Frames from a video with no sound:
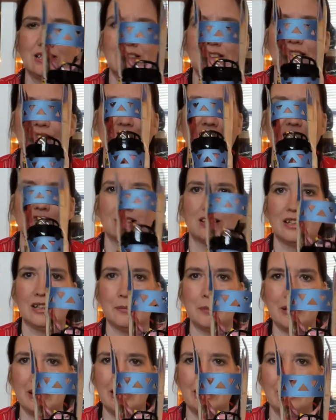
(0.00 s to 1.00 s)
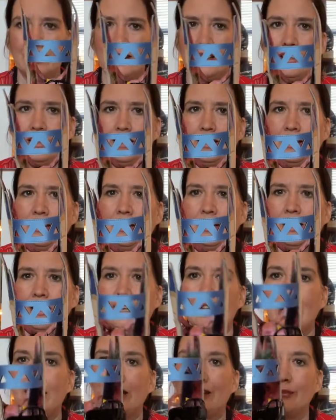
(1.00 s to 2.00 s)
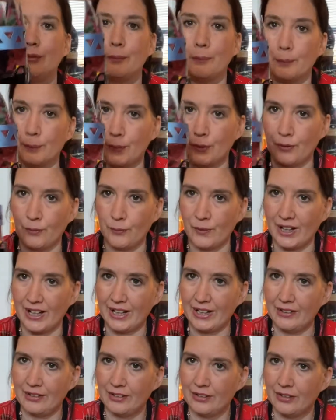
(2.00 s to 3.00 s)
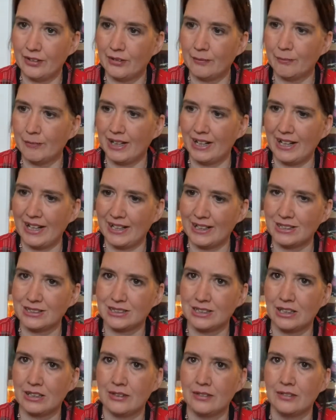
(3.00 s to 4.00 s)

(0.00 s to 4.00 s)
these are going to be even more wide on my legs.